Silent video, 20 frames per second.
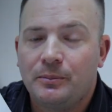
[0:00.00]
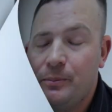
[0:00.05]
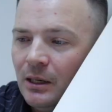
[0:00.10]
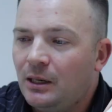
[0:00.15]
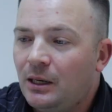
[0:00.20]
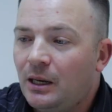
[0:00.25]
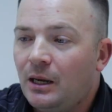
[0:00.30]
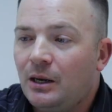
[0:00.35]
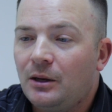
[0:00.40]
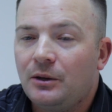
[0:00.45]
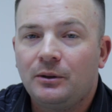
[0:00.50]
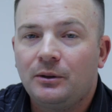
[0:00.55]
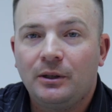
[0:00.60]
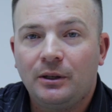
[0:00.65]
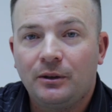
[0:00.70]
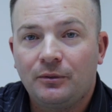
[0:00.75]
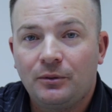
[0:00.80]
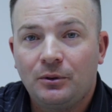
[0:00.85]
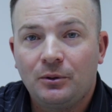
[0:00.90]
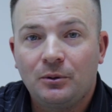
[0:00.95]
Now,
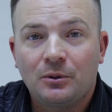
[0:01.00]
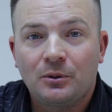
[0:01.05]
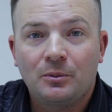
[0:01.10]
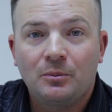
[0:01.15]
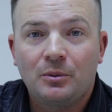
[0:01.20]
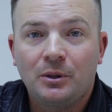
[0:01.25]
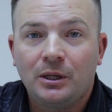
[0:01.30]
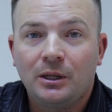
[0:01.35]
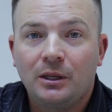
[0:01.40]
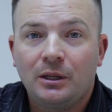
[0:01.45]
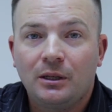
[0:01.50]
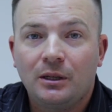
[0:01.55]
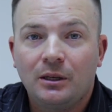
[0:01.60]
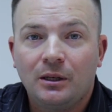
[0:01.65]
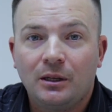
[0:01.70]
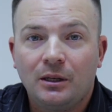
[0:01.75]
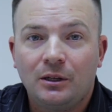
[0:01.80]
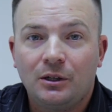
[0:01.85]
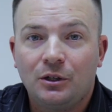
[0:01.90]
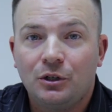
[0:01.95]
if you're
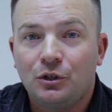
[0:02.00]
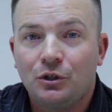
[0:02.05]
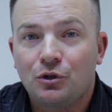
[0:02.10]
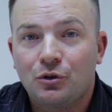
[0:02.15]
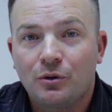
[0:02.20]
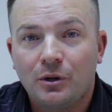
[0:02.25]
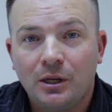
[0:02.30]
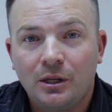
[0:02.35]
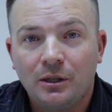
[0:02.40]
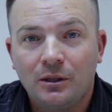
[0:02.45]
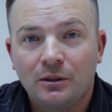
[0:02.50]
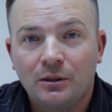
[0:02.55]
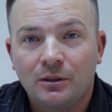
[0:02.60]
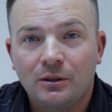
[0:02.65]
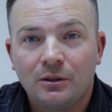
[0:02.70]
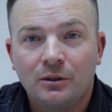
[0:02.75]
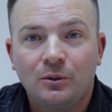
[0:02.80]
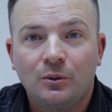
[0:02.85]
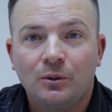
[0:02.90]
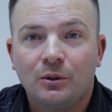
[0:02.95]
bringing a
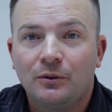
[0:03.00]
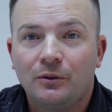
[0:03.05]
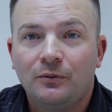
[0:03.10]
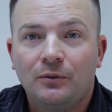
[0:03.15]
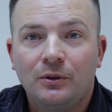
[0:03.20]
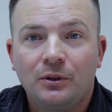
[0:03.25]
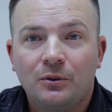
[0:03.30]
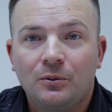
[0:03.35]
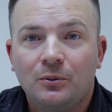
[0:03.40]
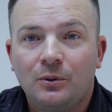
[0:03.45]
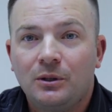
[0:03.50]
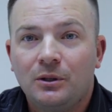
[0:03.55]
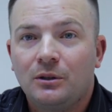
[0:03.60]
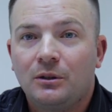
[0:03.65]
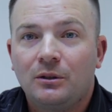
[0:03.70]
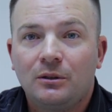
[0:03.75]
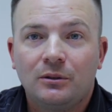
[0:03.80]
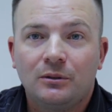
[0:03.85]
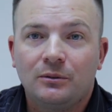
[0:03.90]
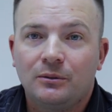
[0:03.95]
trailer or a fifth
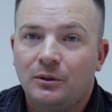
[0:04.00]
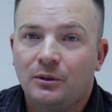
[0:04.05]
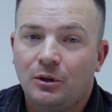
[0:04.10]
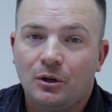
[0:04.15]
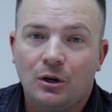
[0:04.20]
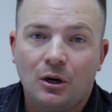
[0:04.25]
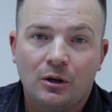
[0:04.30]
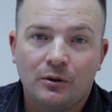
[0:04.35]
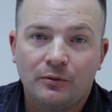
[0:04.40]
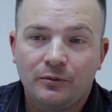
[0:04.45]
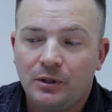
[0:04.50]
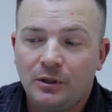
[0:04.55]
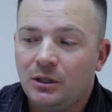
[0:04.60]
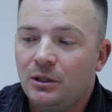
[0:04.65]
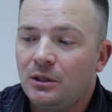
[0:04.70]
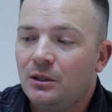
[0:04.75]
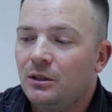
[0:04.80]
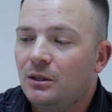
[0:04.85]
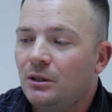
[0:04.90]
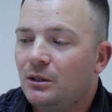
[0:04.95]
wheel or an
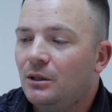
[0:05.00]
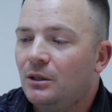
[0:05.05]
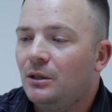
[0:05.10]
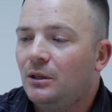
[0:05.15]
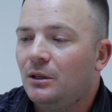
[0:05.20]
RV,